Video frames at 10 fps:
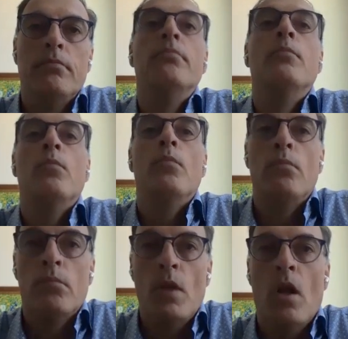
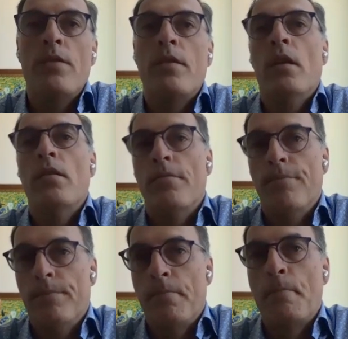
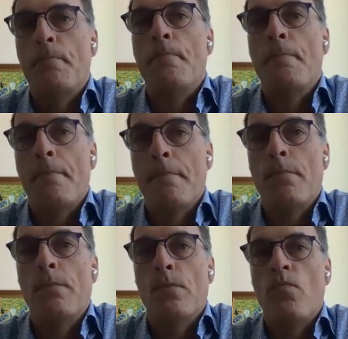
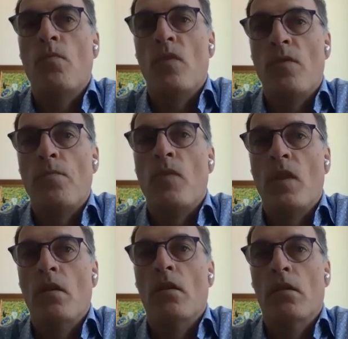
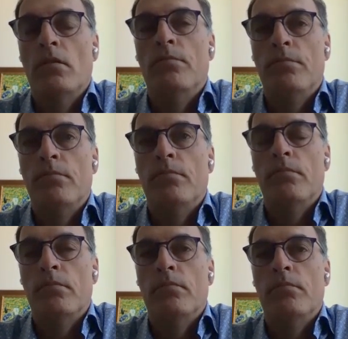
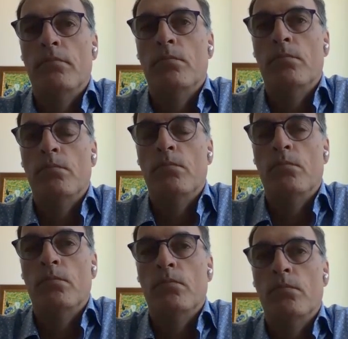
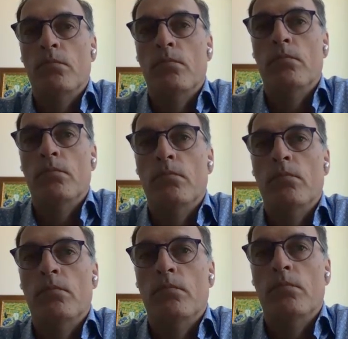
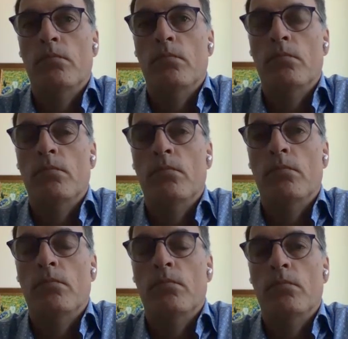
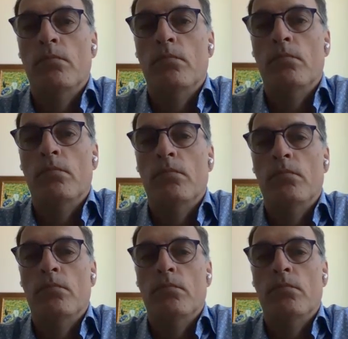This person isn't speaking.